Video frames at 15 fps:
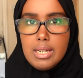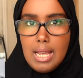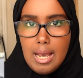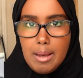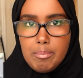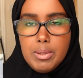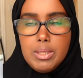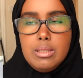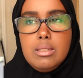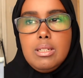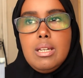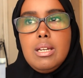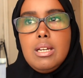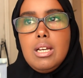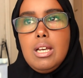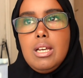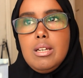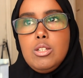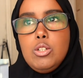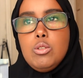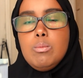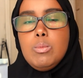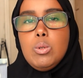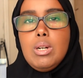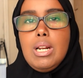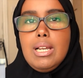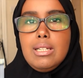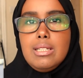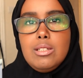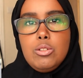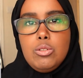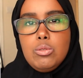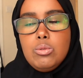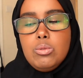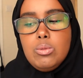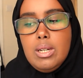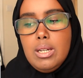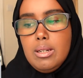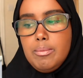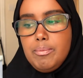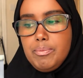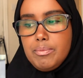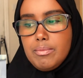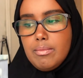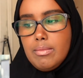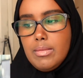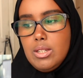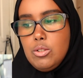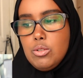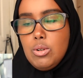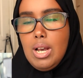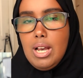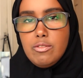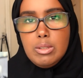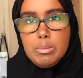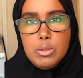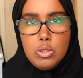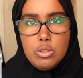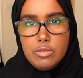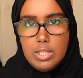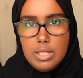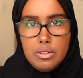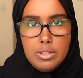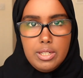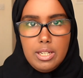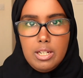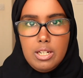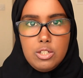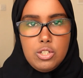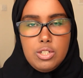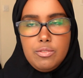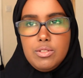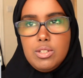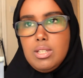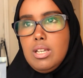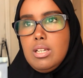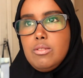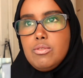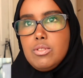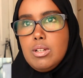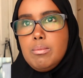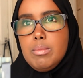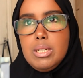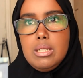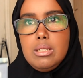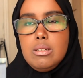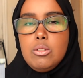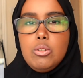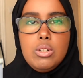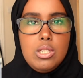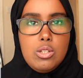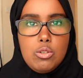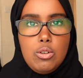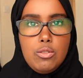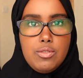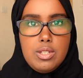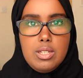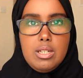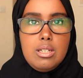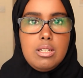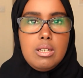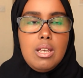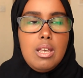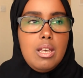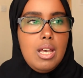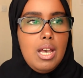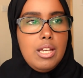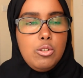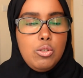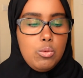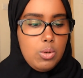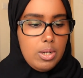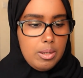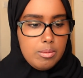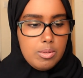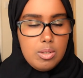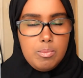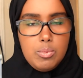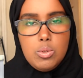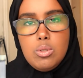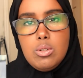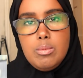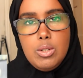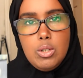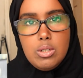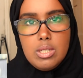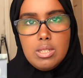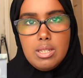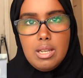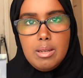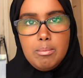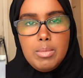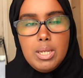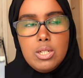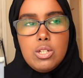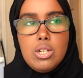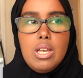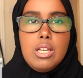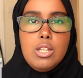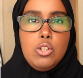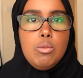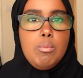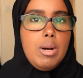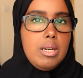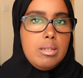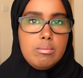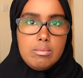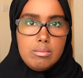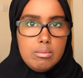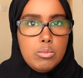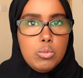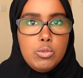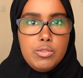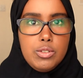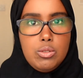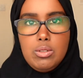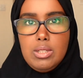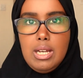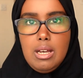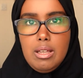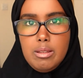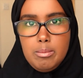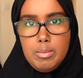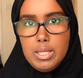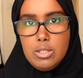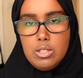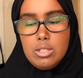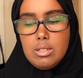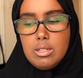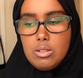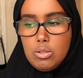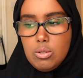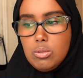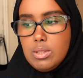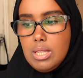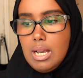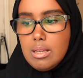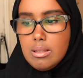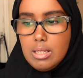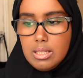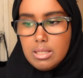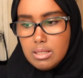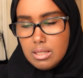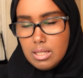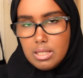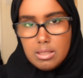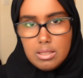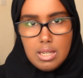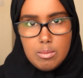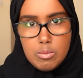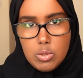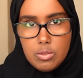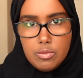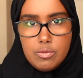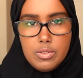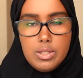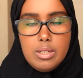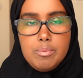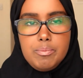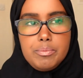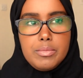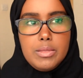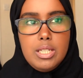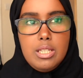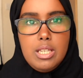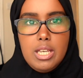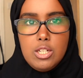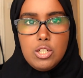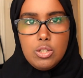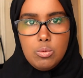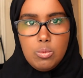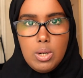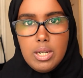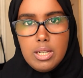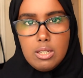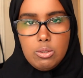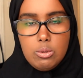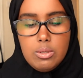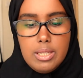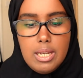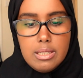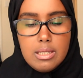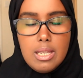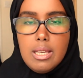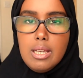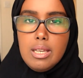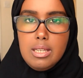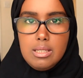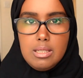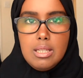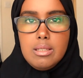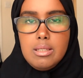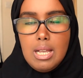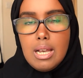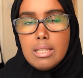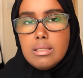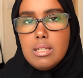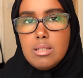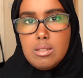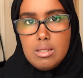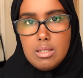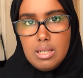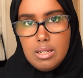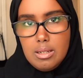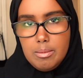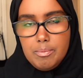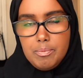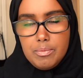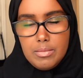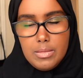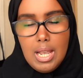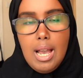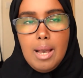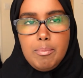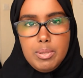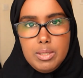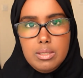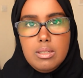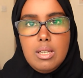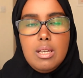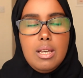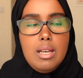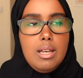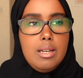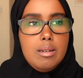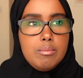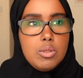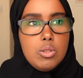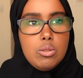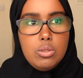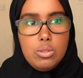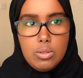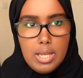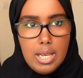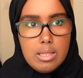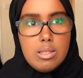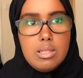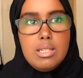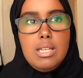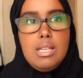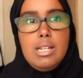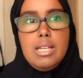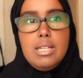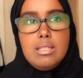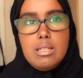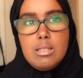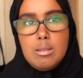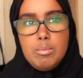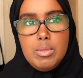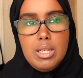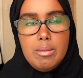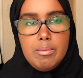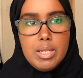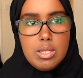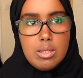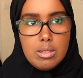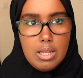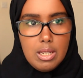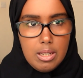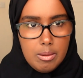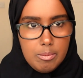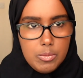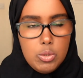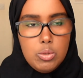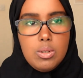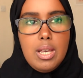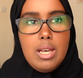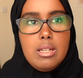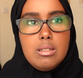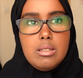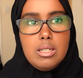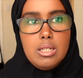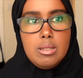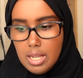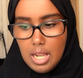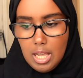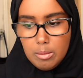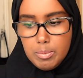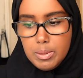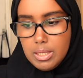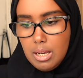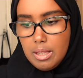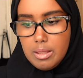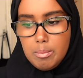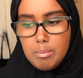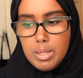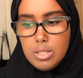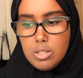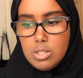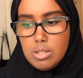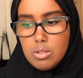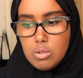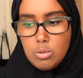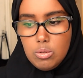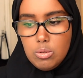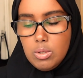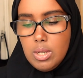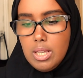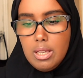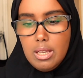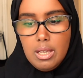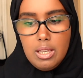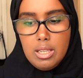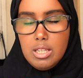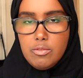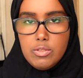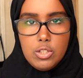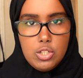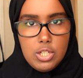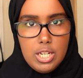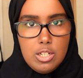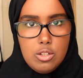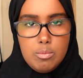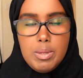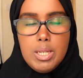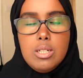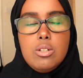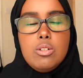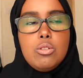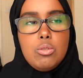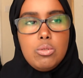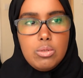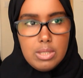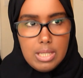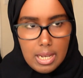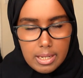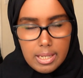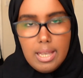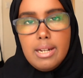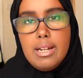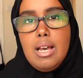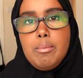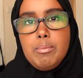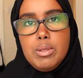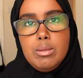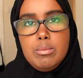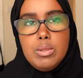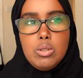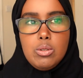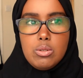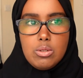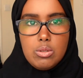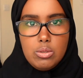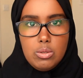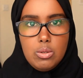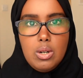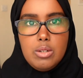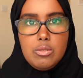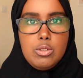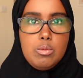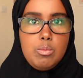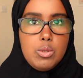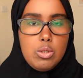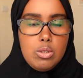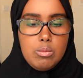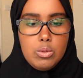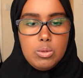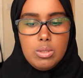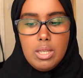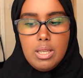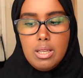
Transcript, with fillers: can happen, uh, you're more likely to um, you know, have a bit of an irregular shift. Say if somebody is off sick and you were supposed to be on a certain bench, you might move into that other bench. So that in in terms of um, engaging work and all that, it, that does um, happen. Um, so you can stay late as a B M S, um, you can uh, help in other benches, or uh, even change bench. So that can happen because you are responsible